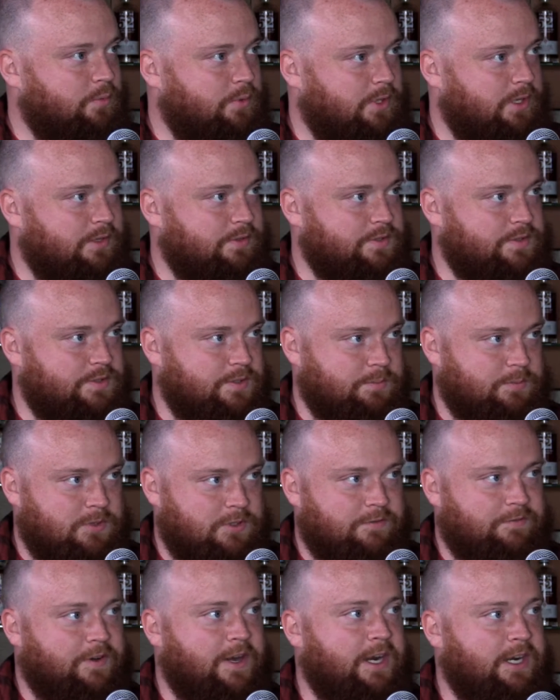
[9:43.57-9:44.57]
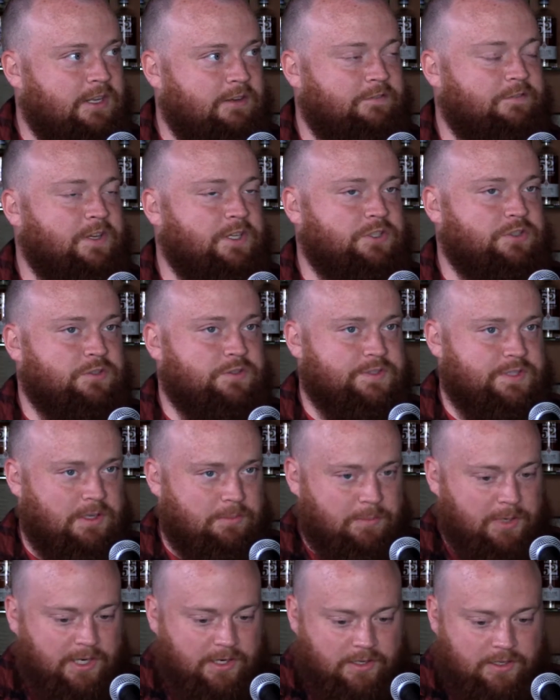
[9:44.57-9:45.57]
It has some defining features that
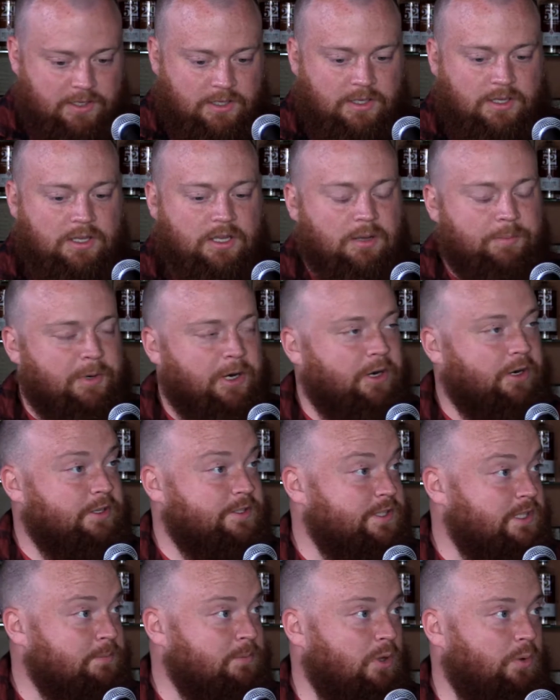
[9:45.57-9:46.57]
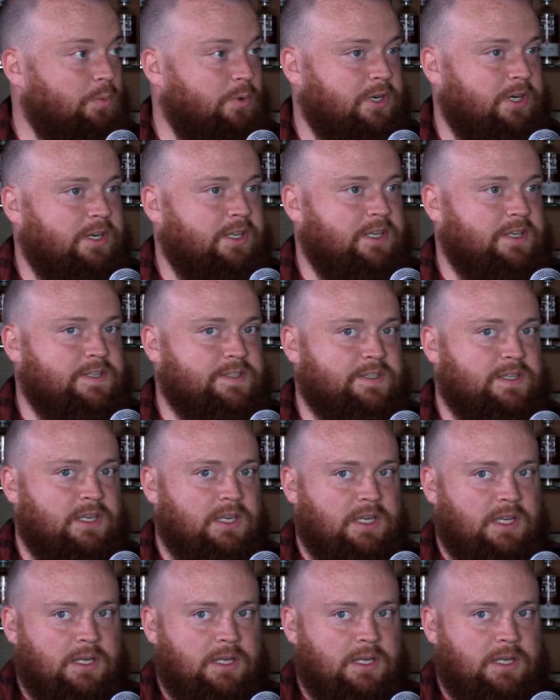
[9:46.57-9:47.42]
make American single malt what it is.